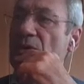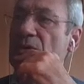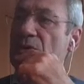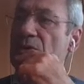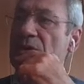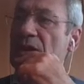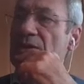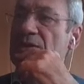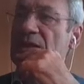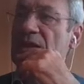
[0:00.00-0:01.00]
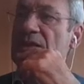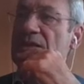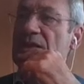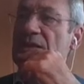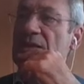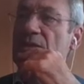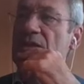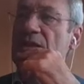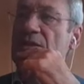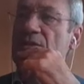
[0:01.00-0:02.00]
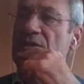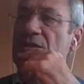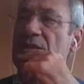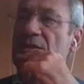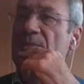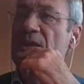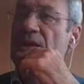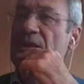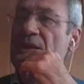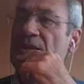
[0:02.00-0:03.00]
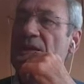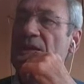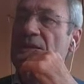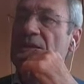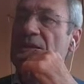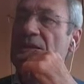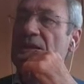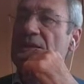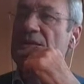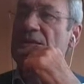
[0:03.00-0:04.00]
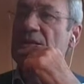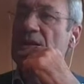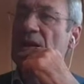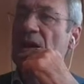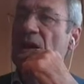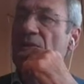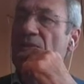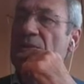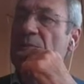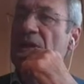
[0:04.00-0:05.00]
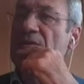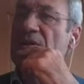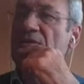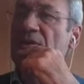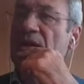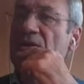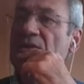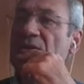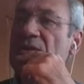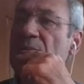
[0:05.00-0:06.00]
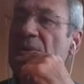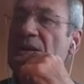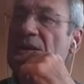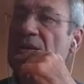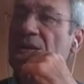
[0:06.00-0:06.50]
to 2010. And here you see the incidence of the pelvic fractures depending